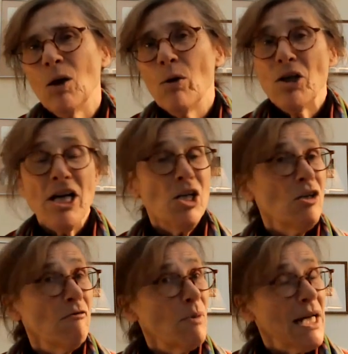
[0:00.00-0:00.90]

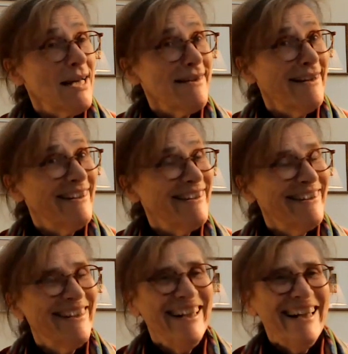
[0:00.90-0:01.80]
quotations from T.S. Eliot,
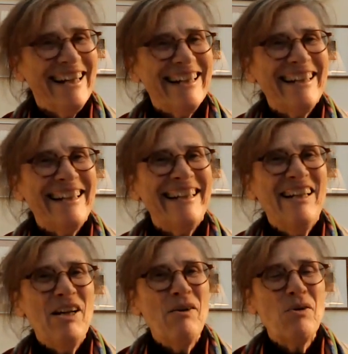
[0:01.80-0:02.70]

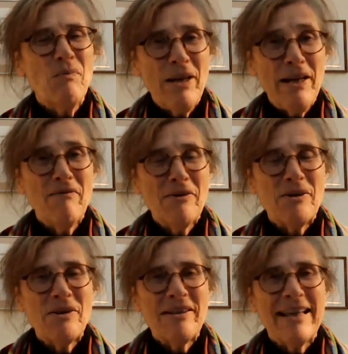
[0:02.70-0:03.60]
who was a big
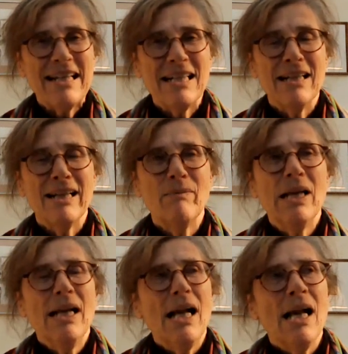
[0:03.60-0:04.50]
influence at that
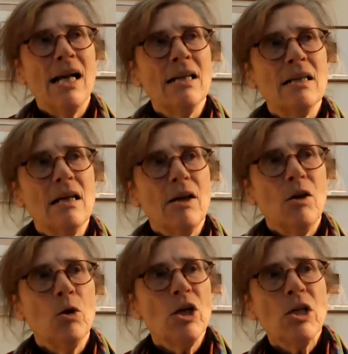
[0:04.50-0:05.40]
time. And
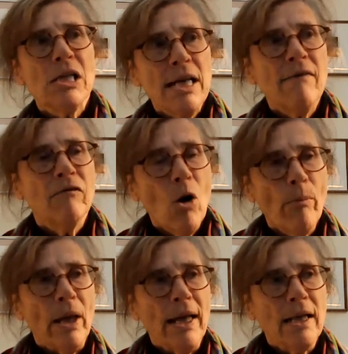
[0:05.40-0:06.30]
you can see
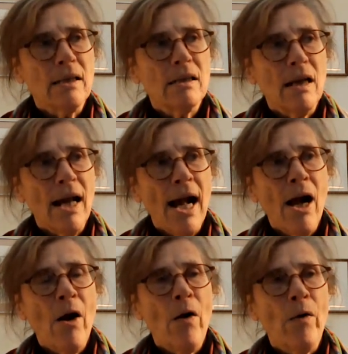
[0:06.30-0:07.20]
from it
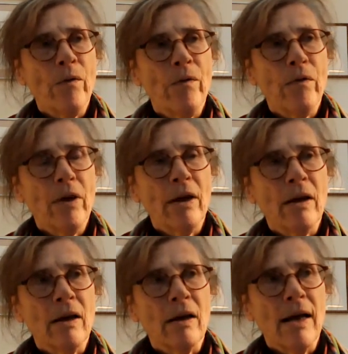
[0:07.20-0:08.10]
how
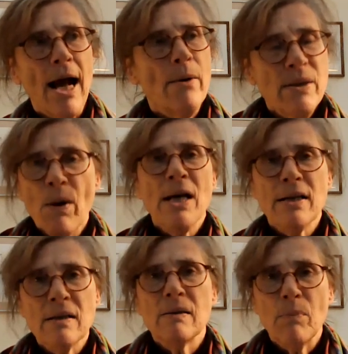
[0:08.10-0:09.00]
his
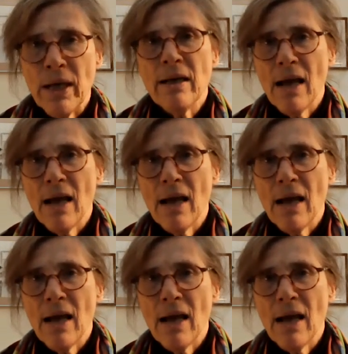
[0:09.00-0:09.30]
mind is